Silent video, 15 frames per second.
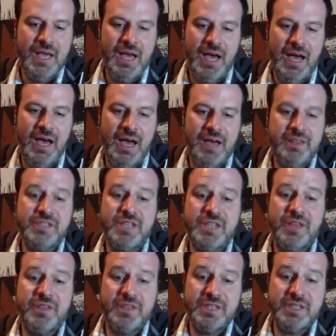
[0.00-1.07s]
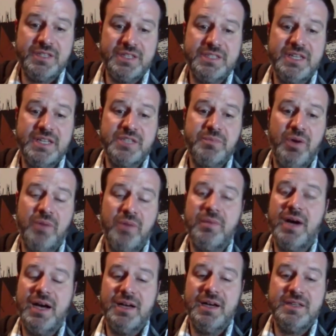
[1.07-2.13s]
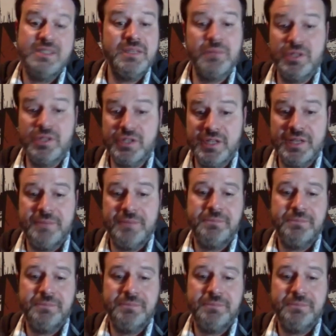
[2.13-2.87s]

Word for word: Uh, this, other, this next poem, uh, similarly,